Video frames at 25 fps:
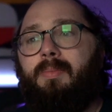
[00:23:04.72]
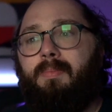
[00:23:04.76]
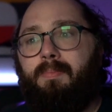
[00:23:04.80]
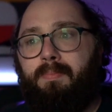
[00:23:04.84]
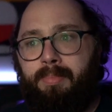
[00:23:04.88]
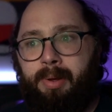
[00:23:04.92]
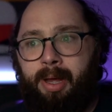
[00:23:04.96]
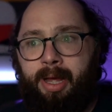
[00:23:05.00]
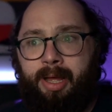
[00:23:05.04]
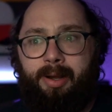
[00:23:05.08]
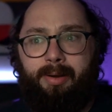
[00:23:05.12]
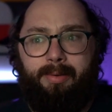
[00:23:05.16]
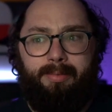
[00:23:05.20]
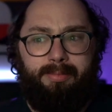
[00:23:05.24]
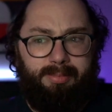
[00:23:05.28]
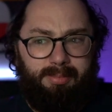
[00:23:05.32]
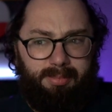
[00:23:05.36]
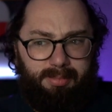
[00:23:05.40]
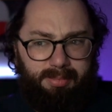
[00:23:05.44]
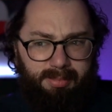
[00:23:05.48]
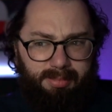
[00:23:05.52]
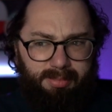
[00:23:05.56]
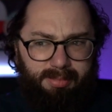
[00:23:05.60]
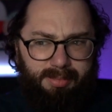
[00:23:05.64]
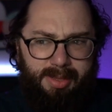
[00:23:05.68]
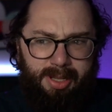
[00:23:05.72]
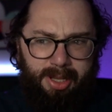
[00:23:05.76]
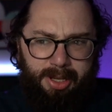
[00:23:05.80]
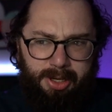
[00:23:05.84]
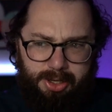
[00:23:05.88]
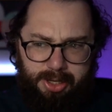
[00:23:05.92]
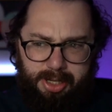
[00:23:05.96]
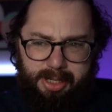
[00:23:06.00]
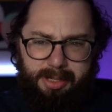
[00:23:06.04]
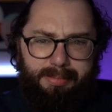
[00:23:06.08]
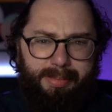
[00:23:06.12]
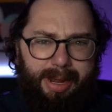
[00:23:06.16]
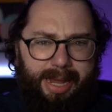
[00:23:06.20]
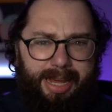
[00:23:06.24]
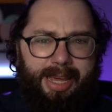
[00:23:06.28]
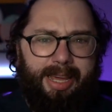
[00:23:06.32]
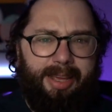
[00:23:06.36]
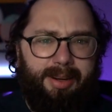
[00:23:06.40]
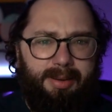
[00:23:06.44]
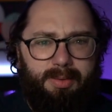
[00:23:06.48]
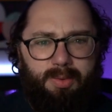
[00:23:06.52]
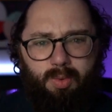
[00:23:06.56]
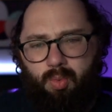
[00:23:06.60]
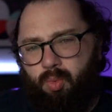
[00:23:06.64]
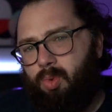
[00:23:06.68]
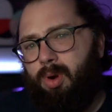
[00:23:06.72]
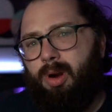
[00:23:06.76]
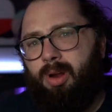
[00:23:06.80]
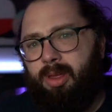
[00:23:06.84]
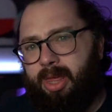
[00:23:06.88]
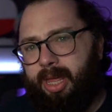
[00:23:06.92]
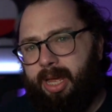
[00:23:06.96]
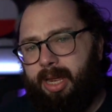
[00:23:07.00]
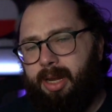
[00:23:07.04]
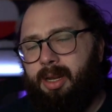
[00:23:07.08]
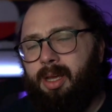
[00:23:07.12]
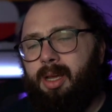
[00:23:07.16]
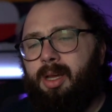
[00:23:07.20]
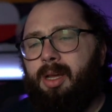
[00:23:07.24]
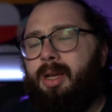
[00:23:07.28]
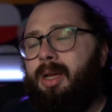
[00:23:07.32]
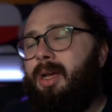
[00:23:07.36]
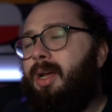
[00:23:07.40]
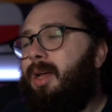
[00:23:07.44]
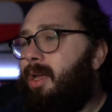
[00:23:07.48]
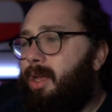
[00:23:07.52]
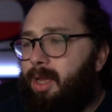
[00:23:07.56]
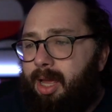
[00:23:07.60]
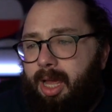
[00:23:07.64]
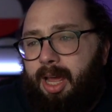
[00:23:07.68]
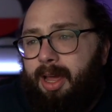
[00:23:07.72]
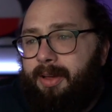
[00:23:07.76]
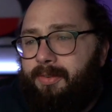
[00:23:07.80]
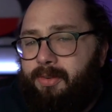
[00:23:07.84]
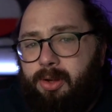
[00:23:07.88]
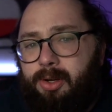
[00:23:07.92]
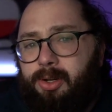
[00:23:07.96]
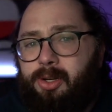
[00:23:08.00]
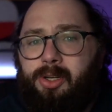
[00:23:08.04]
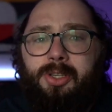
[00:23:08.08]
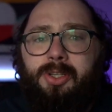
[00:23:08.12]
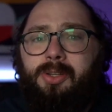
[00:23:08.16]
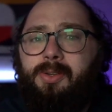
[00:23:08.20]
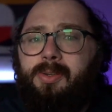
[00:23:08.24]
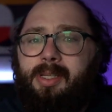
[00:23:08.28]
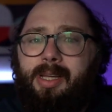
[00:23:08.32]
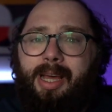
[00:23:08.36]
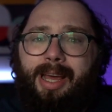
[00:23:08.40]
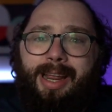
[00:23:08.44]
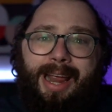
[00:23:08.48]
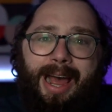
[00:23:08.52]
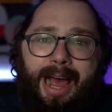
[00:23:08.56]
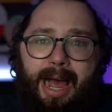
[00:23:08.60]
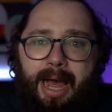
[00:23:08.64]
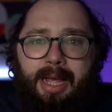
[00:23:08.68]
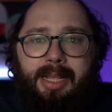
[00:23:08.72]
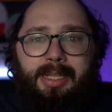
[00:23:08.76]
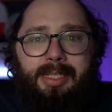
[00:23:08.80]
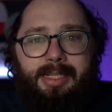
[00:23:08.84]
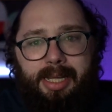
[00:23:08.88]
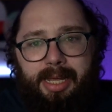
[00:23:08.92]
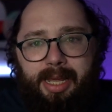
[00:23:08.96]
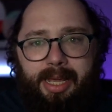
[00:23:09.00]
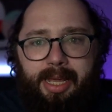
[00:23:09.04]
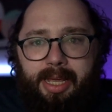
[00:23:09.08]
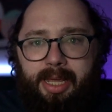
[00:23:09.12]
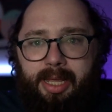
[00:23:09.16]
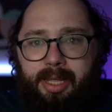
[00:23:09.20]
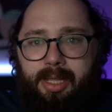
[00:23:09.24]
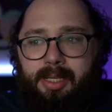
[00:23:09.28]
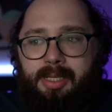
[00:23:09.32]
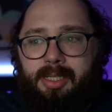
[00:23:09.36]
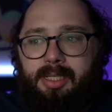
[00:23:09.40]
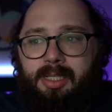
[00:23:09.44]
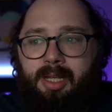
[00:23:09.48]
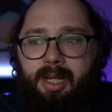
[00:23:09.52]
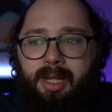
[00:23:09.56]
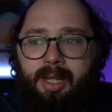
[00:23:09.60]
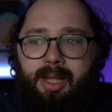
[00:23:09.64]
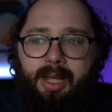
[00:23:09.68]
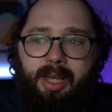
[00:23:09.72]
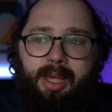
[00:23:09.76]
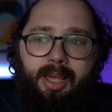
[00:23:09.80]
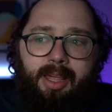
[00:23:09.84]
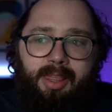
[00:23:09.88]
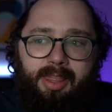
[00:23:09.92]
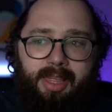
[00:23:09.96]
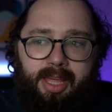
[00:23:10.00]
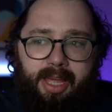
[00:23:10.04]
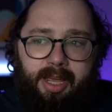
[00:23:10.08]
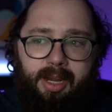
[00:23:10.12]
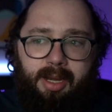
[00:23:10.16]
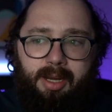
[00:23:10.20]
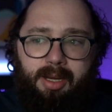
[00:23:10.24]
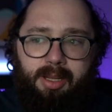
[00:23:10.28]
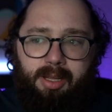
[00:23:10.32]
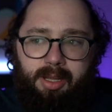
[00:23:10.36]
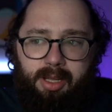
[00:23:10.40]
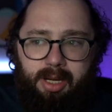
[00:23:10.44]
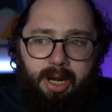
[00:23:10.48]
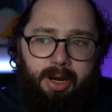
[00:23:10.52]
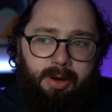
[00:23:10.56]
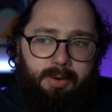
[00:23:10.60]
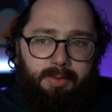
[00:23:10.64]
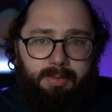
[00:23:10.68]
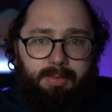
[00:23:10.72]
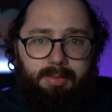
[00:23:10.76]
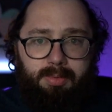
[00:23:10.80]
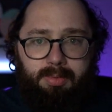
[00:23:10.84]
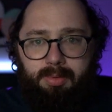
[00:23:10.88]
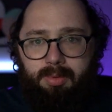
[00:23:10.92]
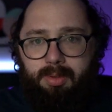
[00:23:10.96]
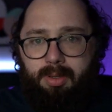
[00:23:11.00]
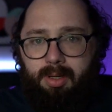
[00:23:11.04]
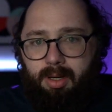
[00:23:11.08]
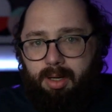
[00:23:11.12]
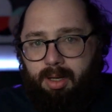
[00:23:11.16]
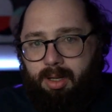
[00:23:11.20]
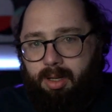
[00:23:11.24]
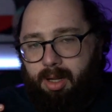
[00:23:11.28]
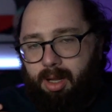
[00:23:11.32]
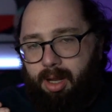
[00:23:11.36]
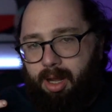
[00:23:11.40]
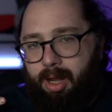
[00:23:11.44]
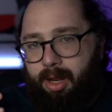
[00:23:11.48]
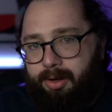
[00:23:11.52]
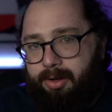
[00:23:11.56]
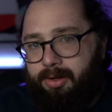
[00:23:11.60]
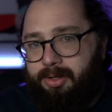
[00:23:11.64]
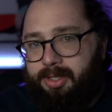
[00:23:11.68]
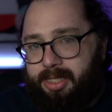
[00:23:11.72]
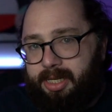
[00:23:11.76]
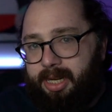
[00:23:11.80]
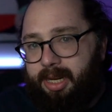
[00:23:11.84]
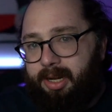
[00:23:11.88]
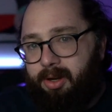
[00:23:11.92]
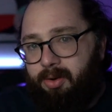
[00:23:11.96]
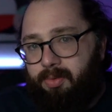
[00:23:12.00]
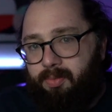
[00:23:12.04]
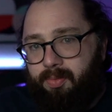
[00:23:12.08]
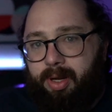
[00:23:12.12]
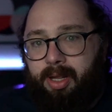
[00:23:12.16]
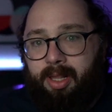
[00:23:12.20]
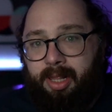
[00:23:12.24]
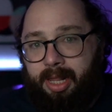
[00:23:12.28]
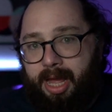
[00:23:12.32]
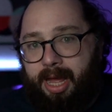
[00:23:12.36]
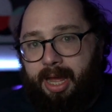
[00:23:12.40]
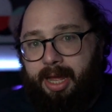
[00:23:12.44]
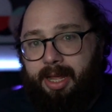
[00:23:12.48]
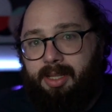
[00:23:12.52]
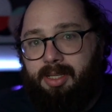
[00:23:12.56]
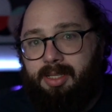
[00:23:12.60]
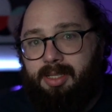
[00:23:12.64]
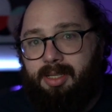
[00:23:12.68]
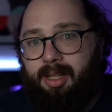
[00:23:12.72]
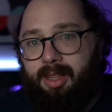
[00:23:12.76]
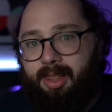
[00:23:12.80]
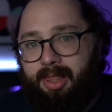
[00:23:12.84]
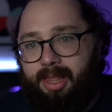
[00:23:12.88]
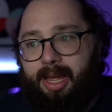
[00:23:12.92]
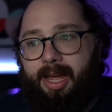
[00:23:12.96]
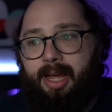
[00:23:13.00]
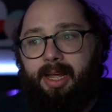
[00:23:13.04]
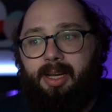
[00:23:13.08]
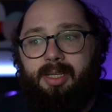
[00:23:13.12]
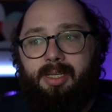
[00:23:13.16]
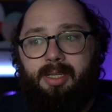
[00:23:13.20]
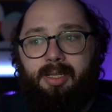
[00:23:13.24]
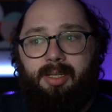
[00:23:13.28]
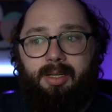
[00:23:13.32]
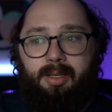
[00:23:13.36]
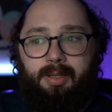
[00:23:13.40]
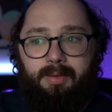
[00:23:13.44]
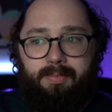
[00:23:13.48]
But just make it worth it. If you're just using it as is, then, you know, understand and realize that